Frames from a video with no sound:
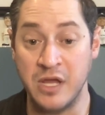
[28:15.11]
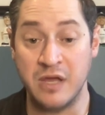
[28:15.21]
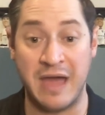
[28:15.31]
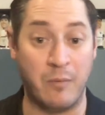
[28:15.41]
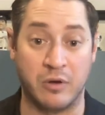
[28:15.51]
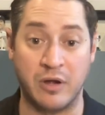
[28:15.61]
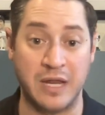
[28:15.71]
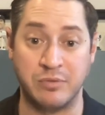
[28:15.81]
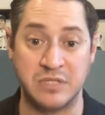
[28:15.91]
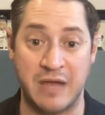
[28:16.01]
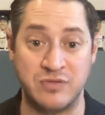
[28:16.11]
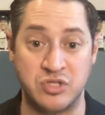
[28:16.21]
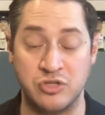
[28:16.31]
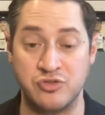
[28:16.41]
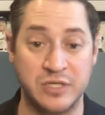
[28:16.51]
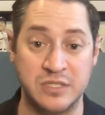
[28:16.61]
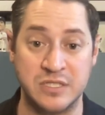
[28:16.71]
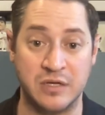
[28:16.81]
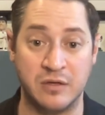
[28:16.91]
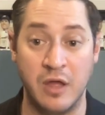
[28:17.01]
that weren't able to have surgery
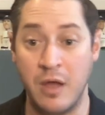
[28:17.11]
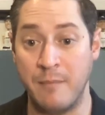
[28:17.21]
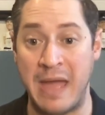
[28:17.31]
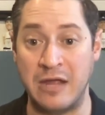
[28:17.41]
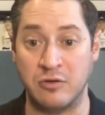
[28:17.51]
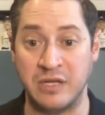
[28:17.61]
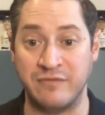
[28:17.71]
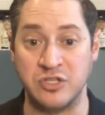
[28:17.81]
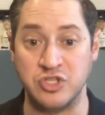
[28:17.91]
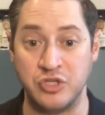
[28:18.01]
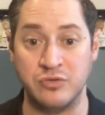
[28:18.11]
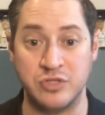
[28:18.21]
until May or even June,